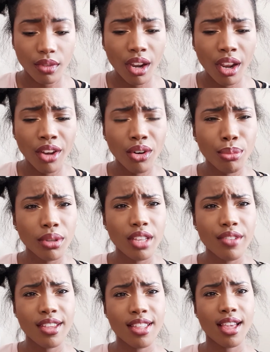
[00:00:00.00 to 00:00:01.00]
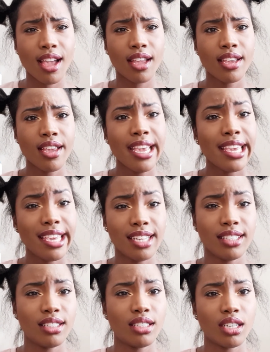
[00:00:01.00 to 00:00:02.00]
You know, believing that he is
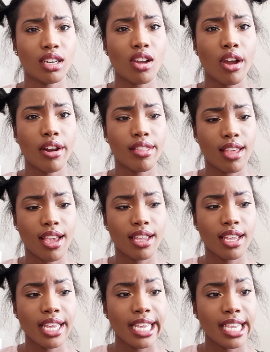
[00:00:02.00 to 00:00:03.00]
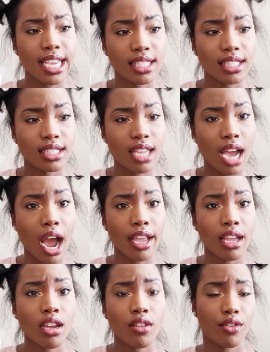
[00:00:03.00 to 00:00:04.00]
the Son of God and that he did die
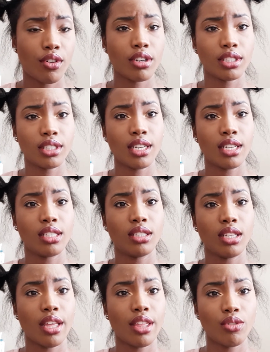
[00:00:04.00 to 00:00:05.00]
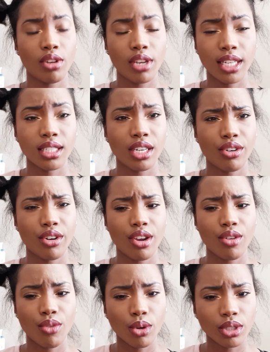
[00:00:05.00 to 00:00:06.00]
for our sins, and that 3 days later he
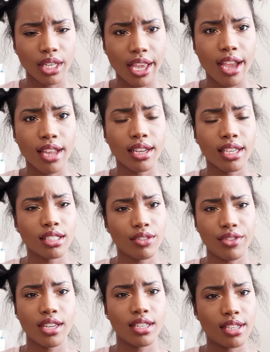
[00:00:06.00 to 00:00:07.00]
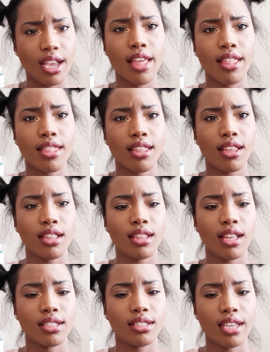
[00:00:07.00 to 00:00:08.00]
rose again and defeated death, and
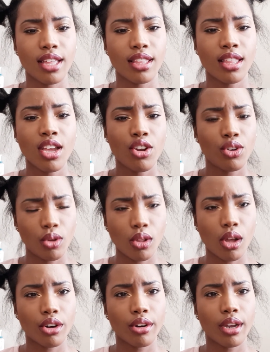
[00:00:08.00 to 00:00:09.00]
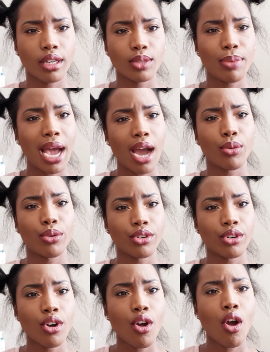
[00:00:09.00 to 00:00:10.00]
that death no longer has power
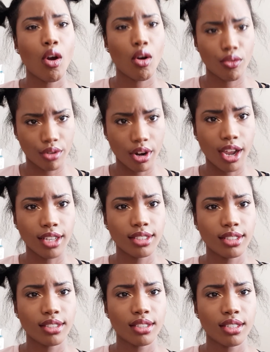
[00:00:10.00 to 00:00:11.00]
over us.